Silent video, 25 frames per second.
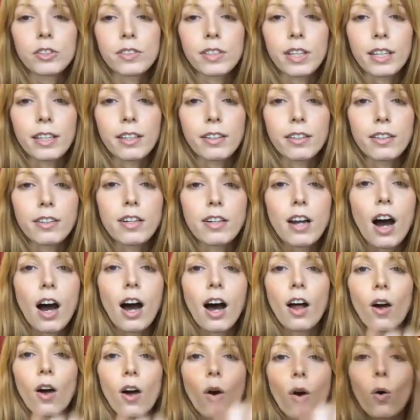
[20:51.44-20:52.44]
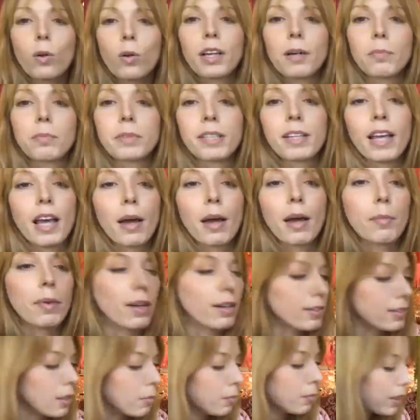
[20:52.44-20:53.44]
just like not holding up to the camera,
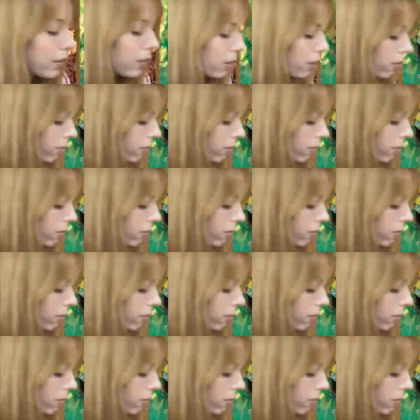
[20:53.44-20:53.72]
and so I'll be a little